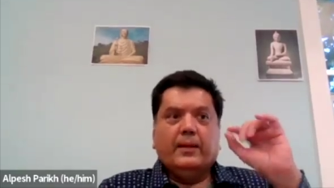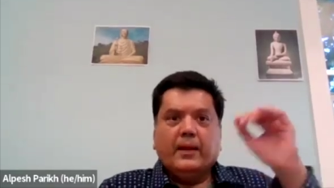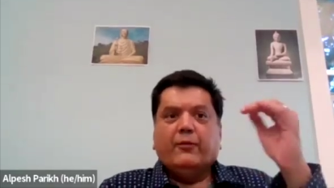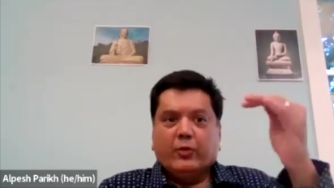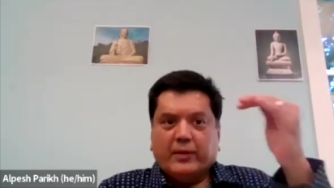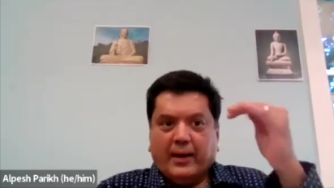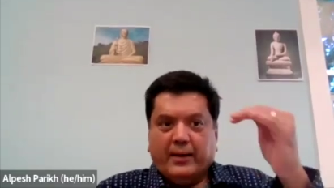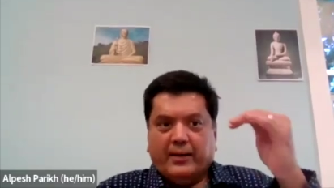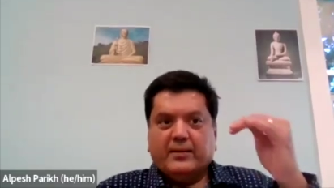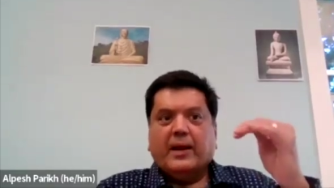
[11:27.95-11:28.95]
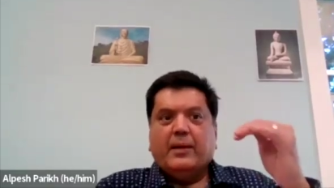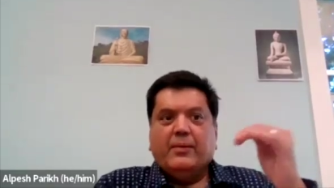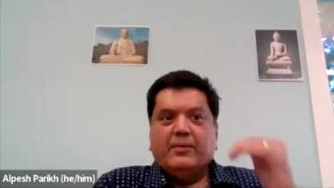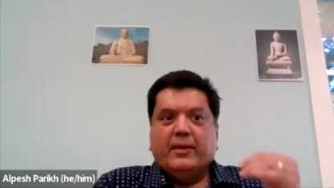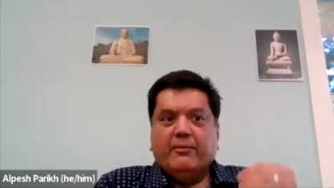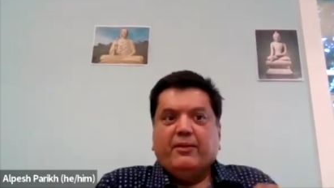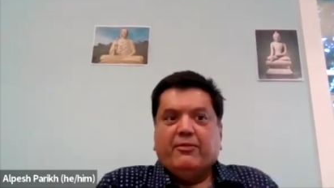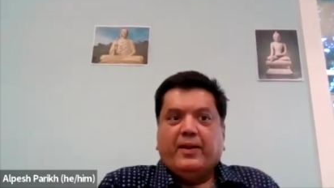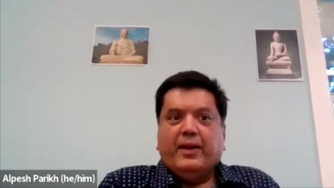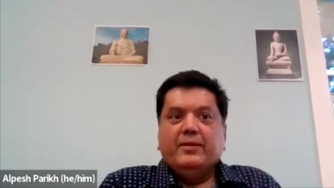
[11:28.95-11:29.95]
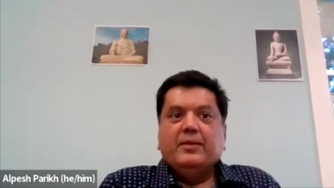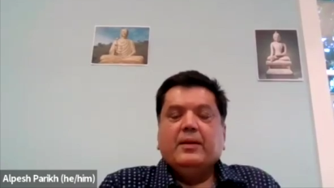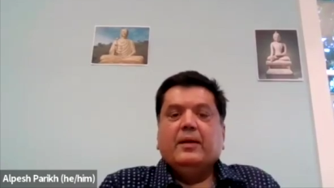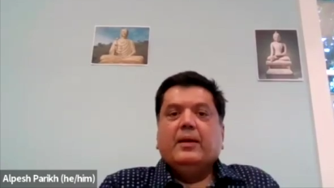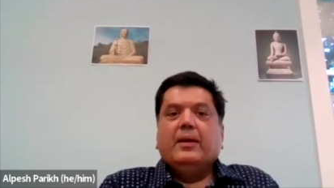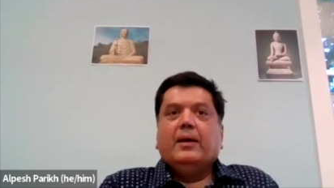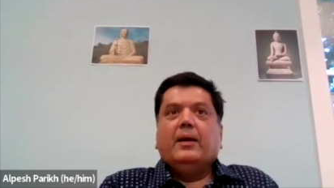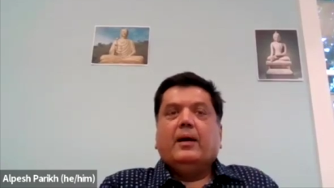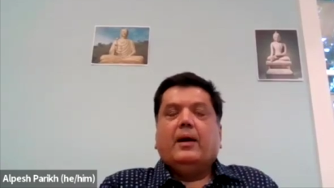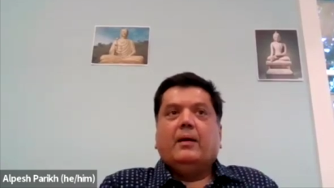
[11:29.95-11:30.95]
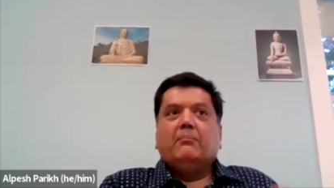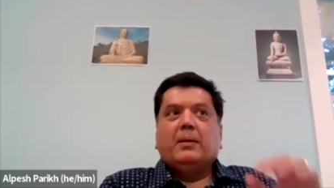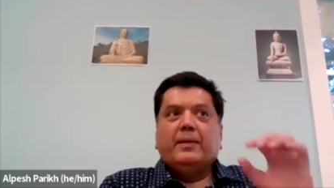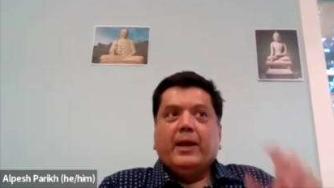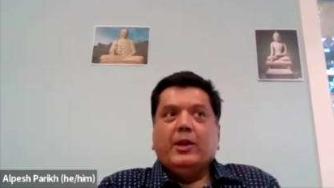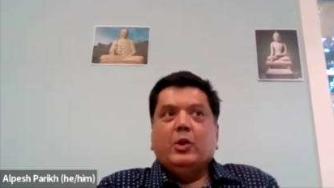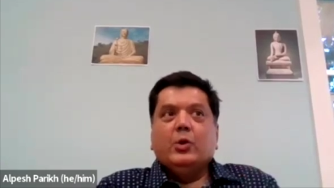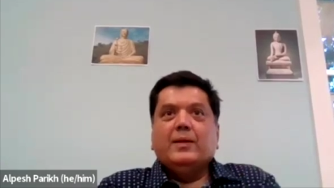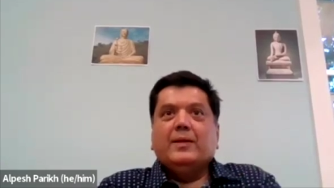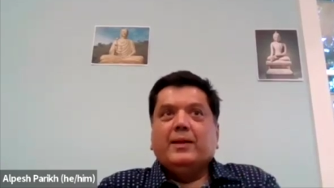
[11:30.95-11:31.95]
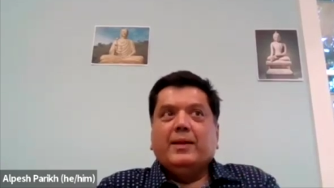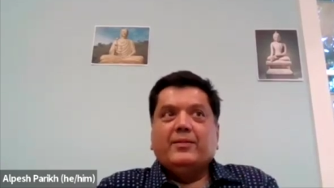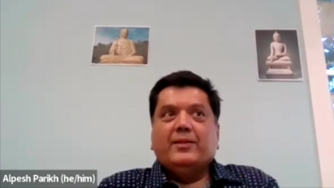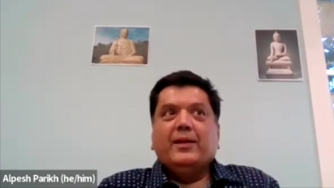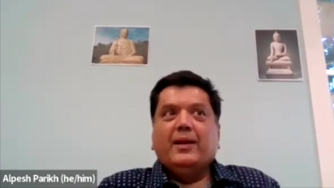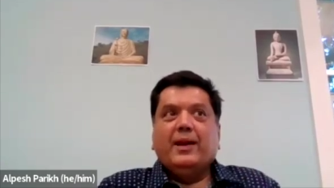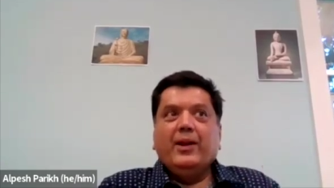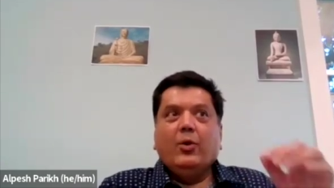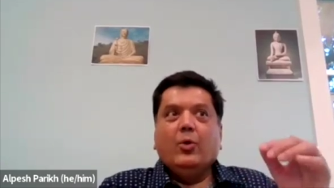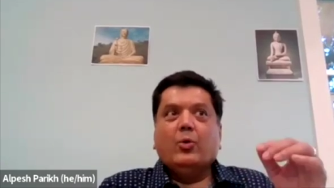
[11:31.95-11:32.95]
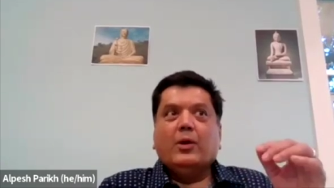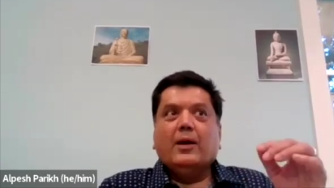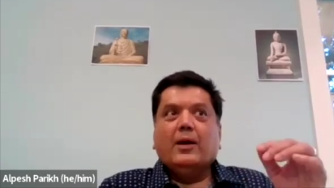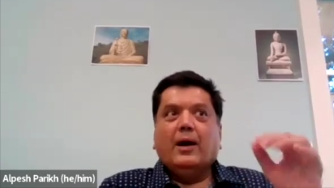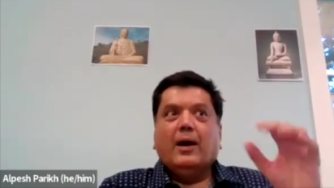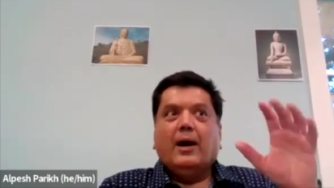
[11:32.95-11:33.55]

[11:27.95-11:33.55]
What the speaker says: and then of course I'll describe each and every phrase, but then you will distinctly note